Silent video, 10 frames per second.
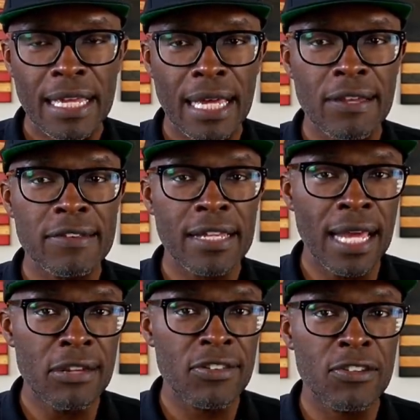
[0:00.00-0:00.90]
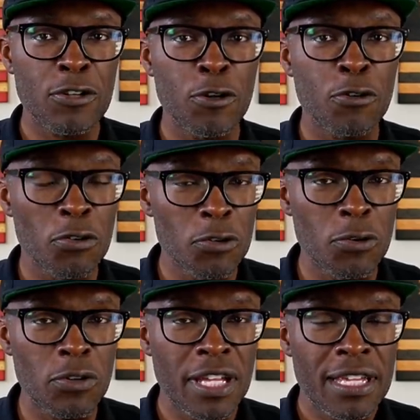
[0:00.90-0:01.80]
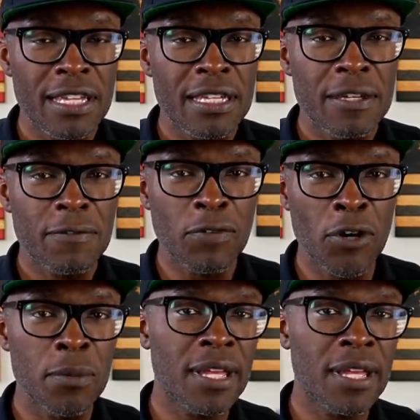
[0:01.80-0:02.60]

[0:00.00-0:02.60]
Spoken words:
And this lady, Jessica Krug from